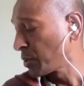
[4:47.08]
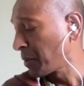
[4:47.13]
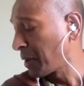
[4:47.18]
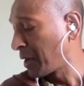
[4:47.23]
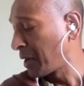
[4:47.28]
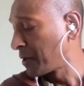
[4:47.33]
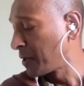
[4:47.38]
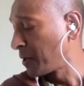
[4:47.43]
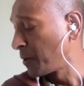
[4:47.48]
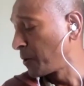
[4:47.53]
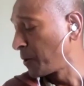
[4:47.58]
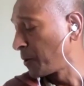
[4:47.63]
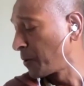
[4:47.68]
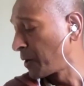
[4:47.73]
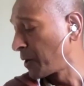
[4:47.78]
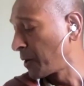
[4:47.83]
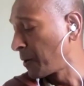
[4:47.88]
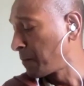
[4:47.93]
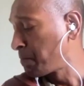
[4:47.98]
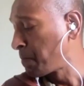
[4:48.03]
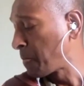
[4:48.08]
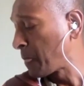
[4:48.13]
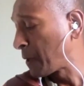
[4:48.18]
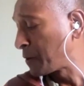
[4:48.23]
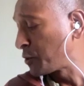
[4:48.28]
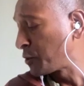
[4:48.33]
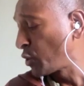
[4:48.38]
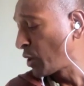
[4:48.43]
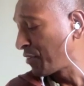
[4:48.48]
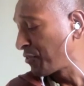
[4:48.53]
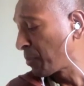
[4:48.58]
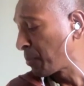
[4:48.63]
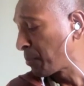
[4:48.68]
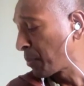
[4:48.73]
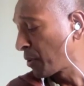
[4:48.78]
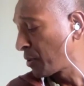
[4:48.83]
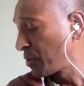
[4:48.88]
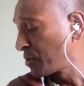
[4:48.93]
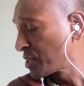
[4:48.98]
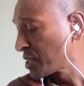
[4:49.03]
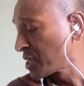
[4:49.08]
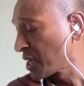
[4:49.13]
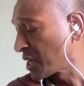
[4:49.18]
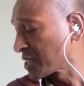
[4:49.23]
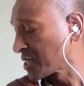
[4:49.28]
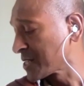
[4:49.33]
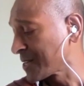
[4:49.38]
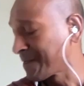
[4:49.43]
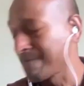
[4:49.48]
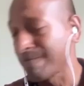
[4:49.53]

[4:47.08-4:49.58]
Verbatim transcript: about your um, you have a process.